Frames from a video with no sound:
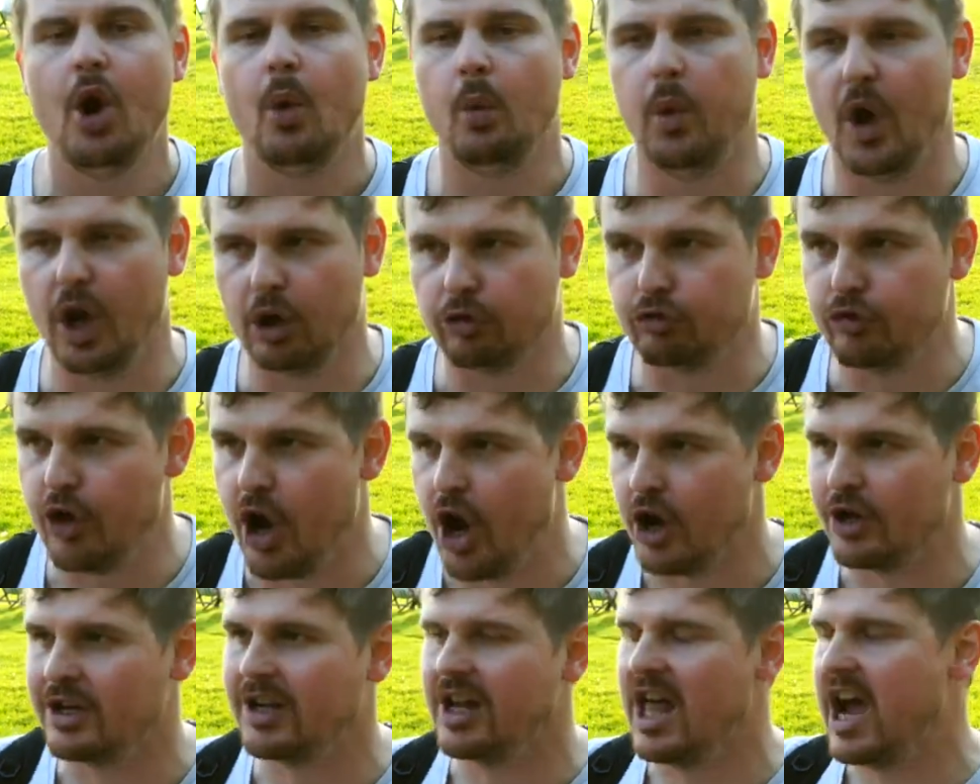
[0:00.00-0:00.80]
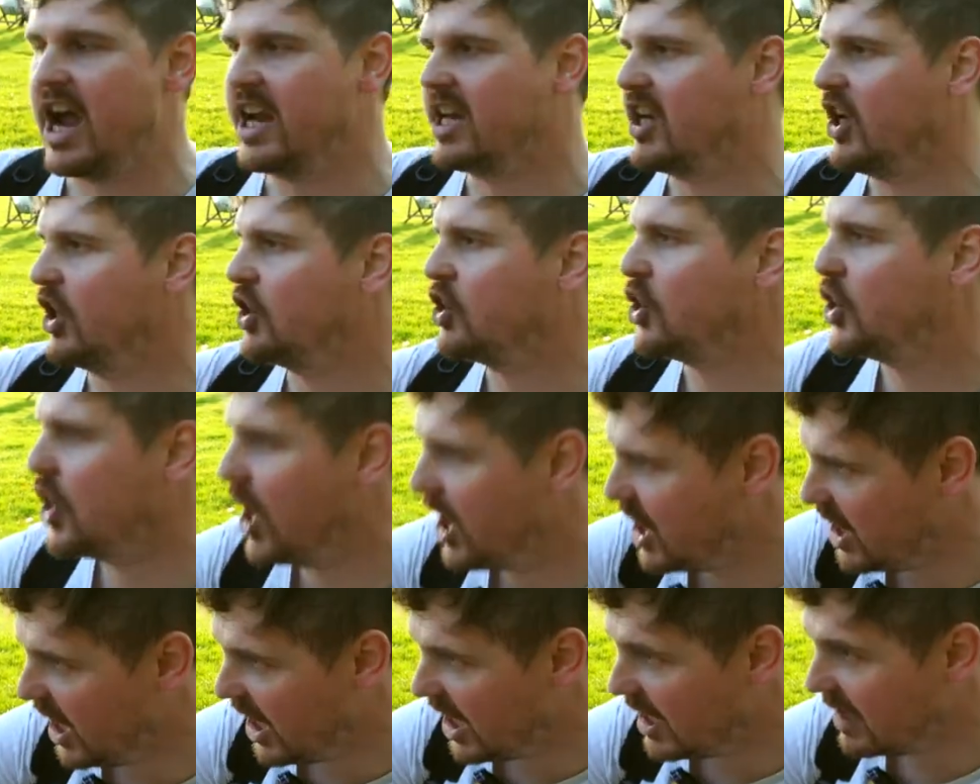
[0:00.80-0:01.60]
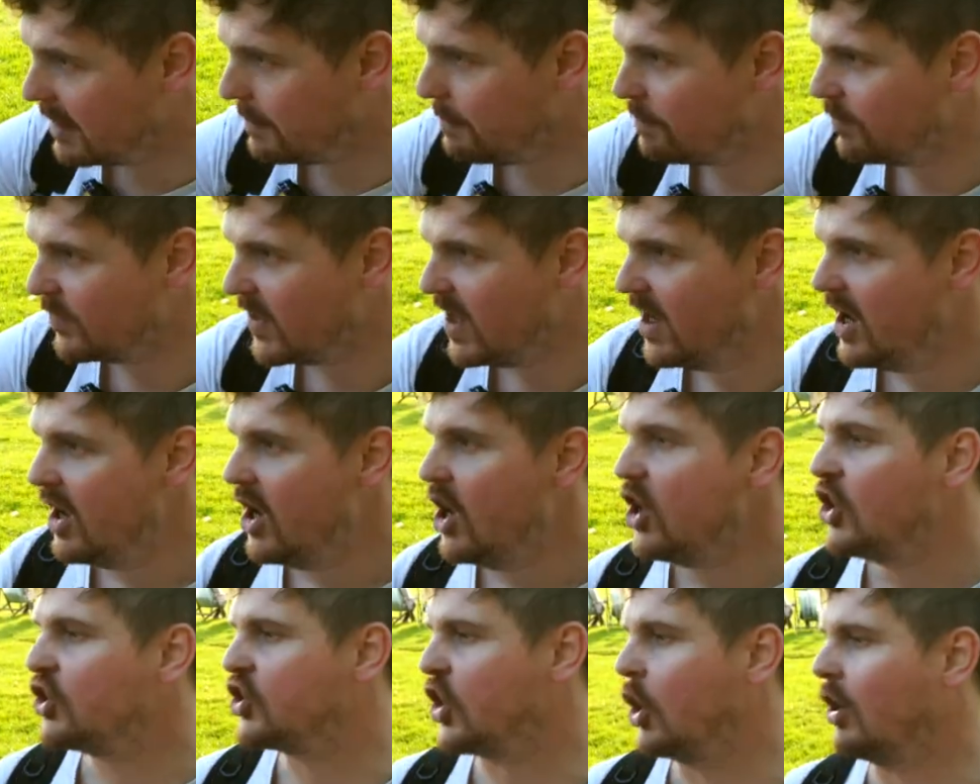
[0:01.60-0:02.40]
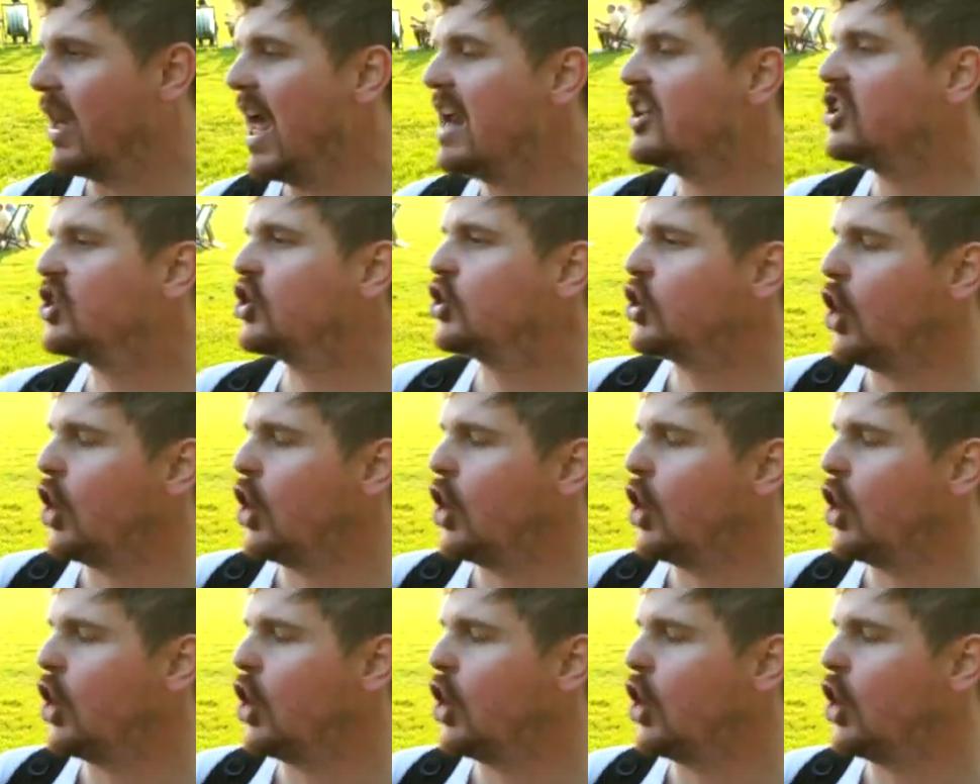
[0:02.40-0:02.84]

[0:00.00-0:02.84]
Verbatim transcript: will run like a chicken. So let's